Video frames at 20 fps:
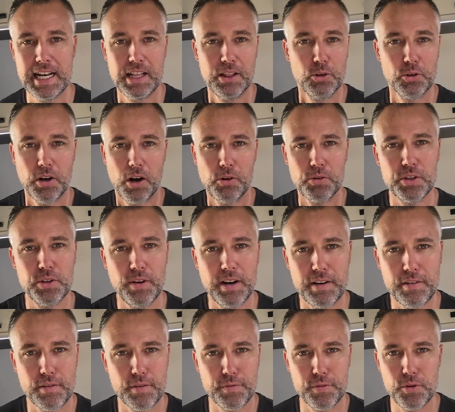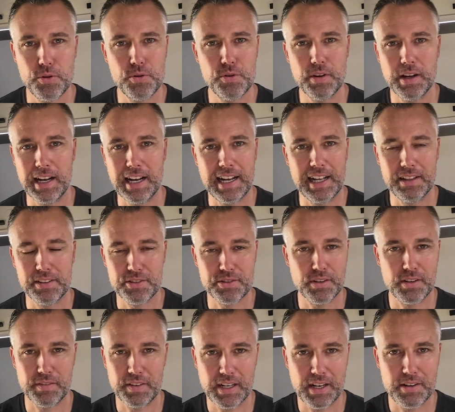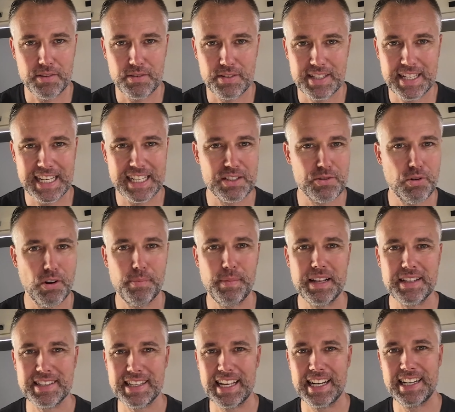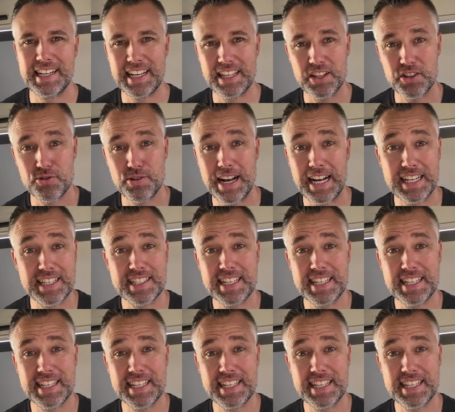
Look, I'll do a review 6-12 months later down the track,